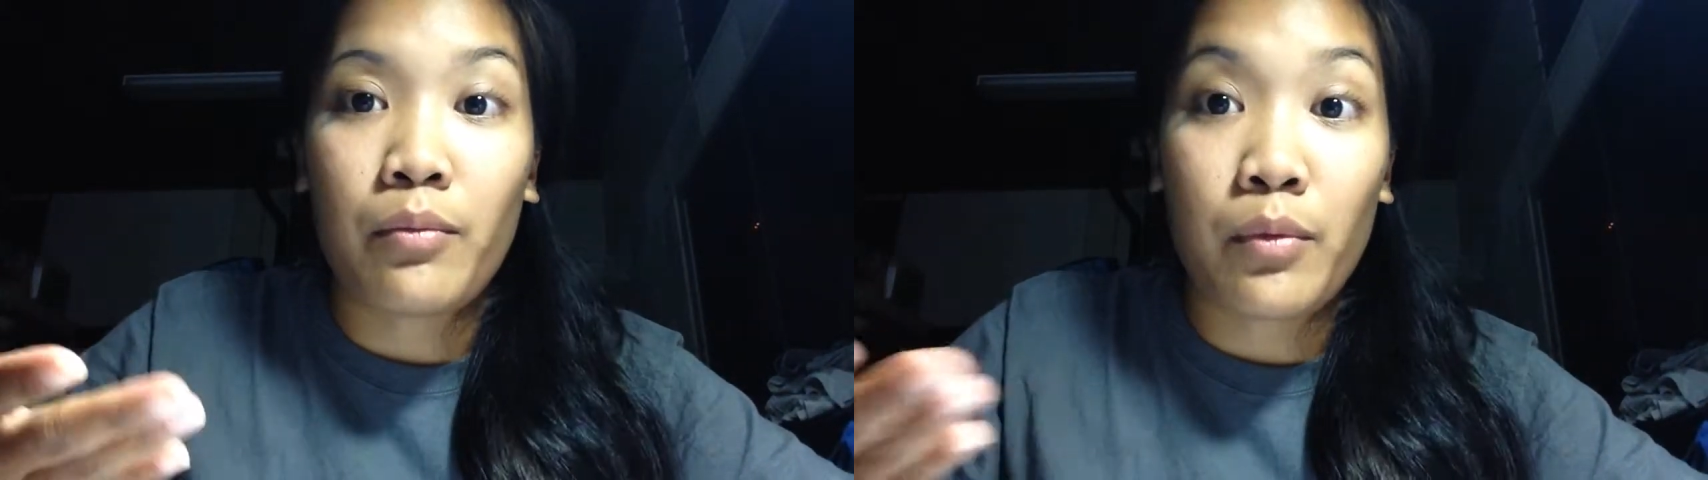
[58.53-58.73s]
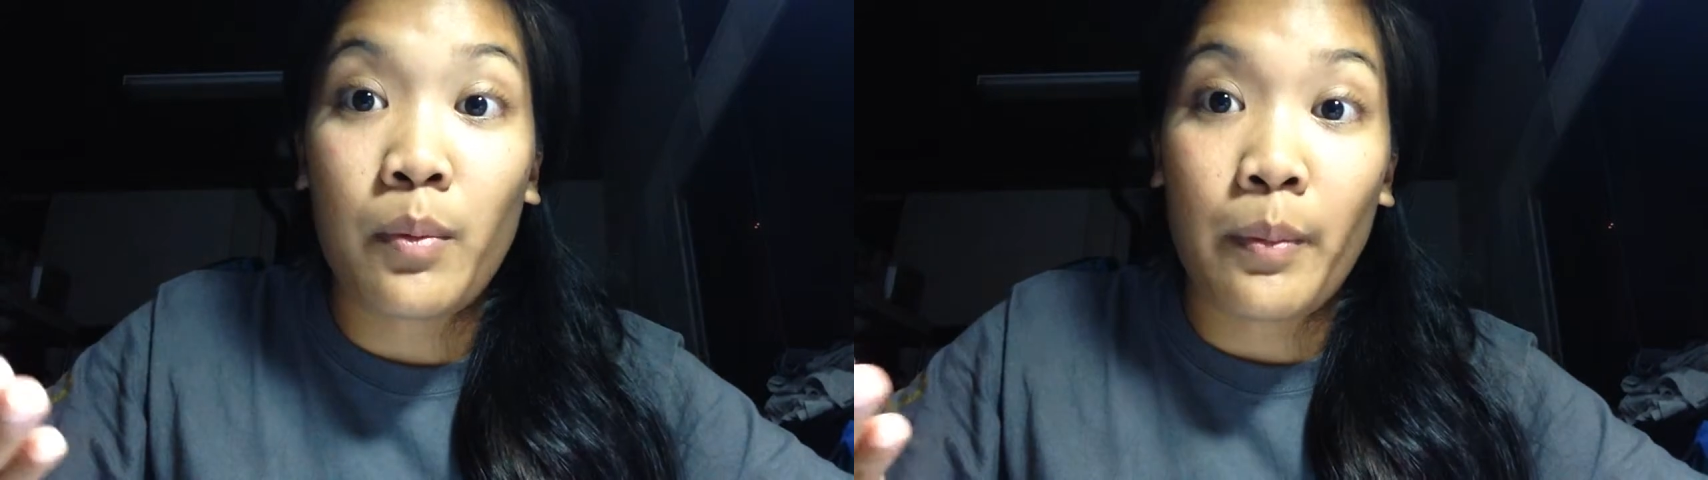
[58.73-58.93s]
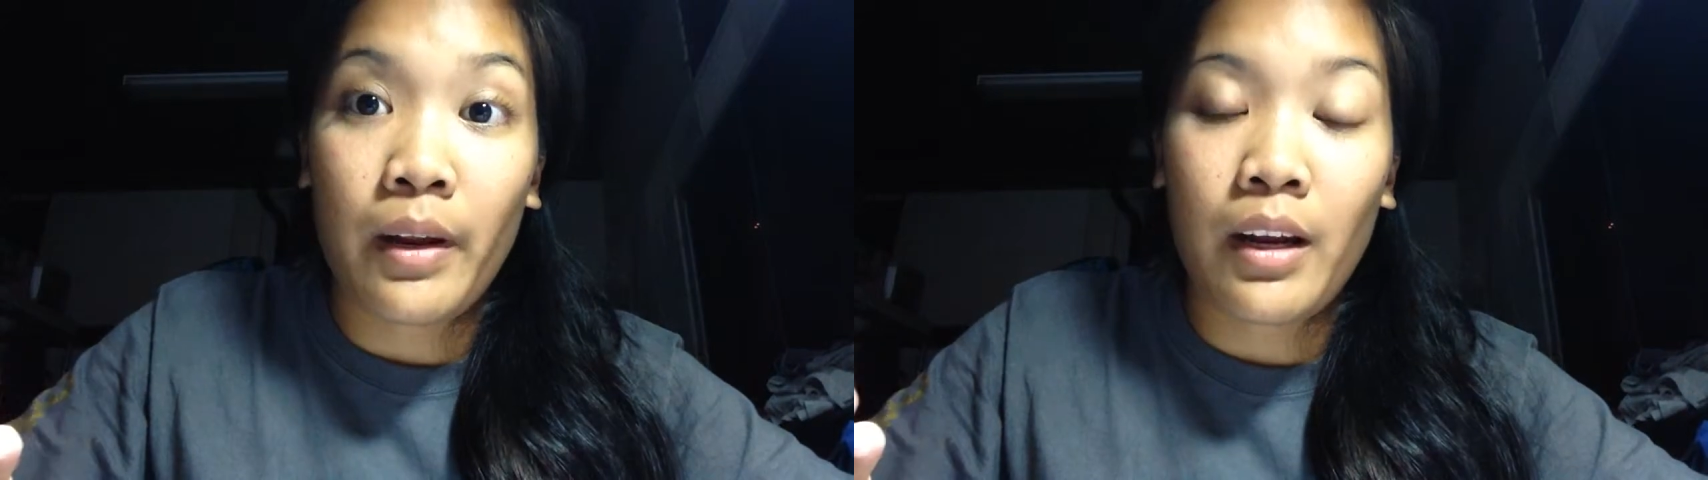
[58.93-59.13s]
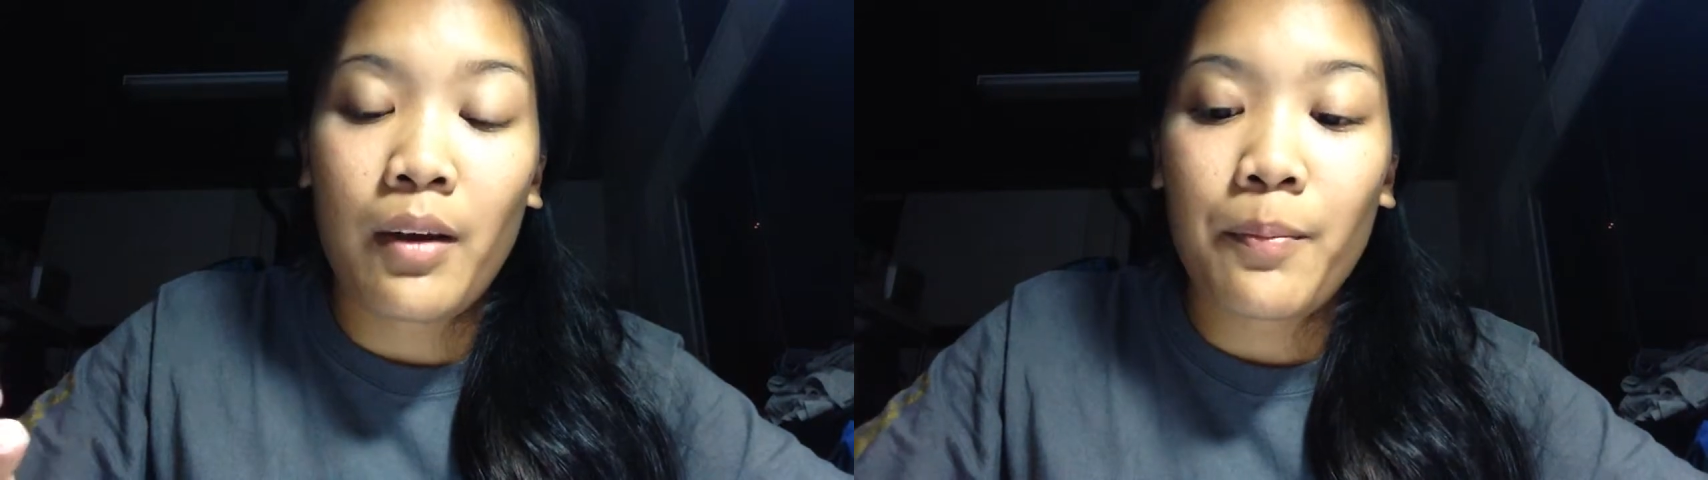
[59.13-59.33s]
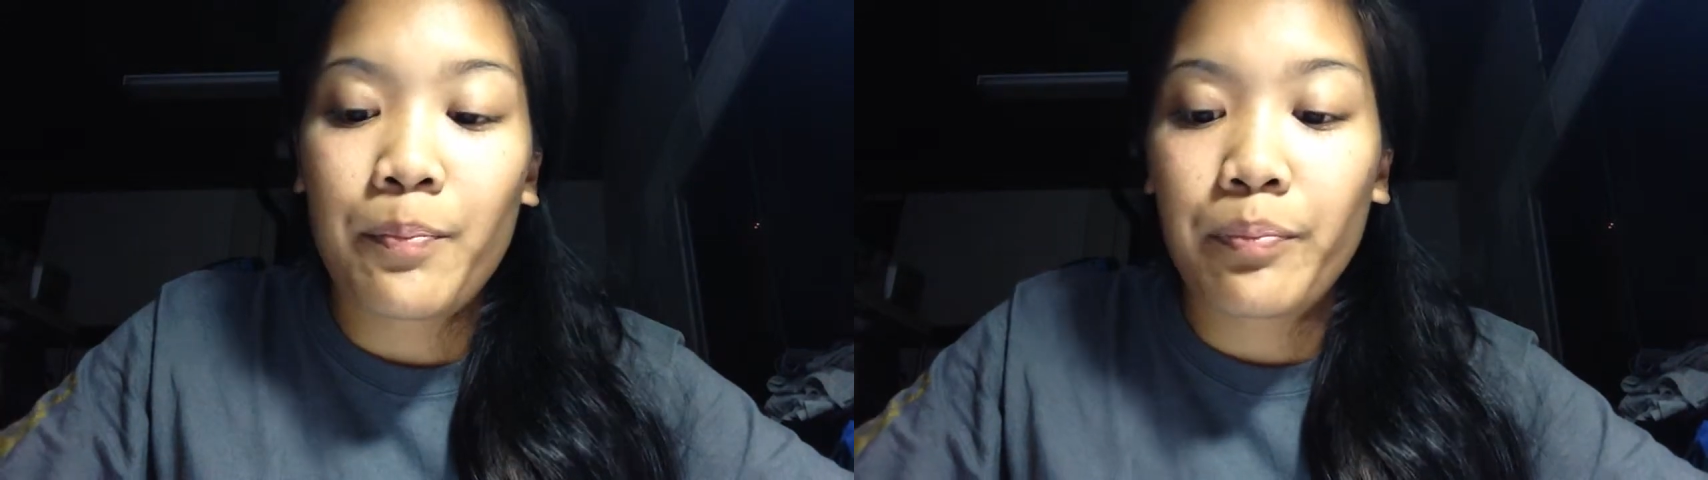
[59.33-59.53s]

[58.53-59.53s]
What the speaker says: football player.